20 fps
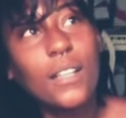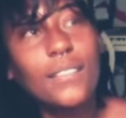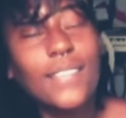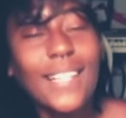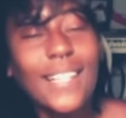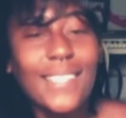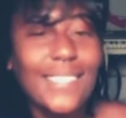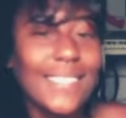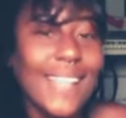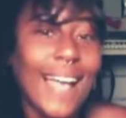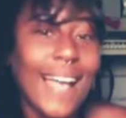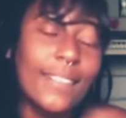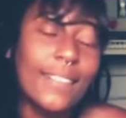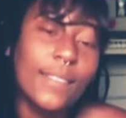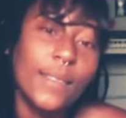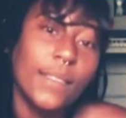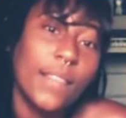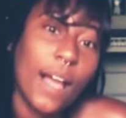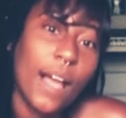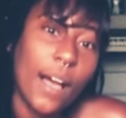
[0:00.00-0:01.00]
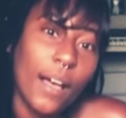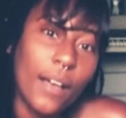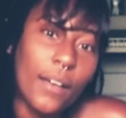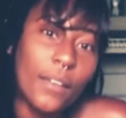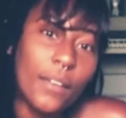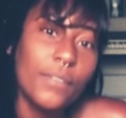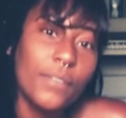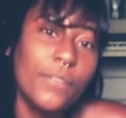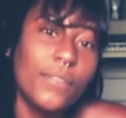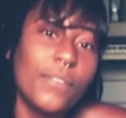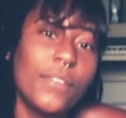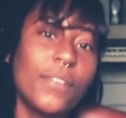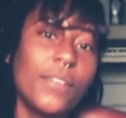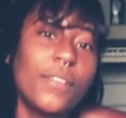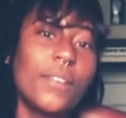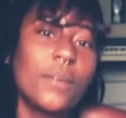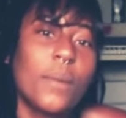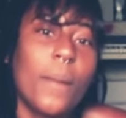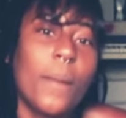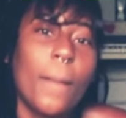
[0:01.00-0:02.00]
that's not love.
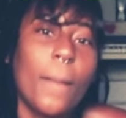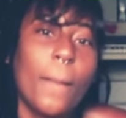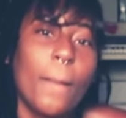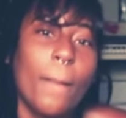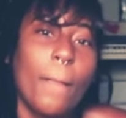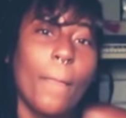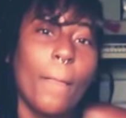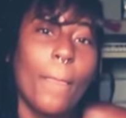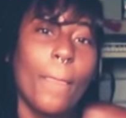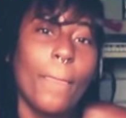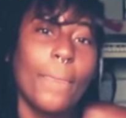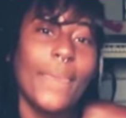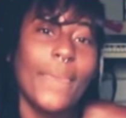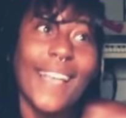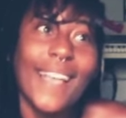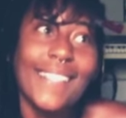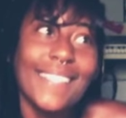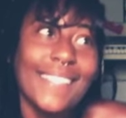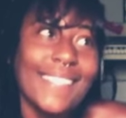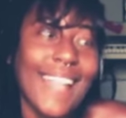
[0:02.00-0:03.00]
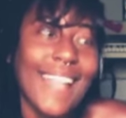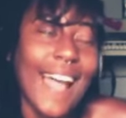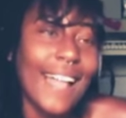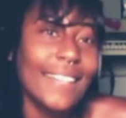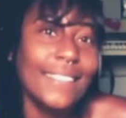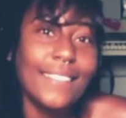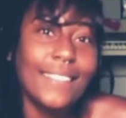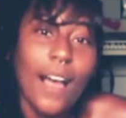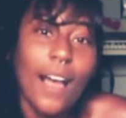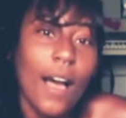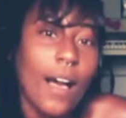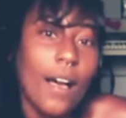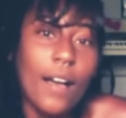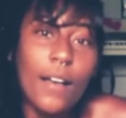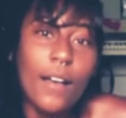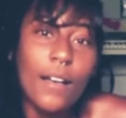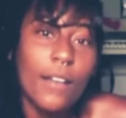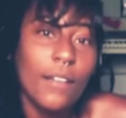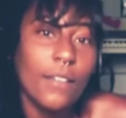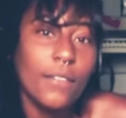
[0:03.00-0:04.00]
That's not
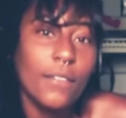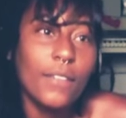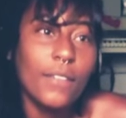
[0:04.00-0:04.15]
love.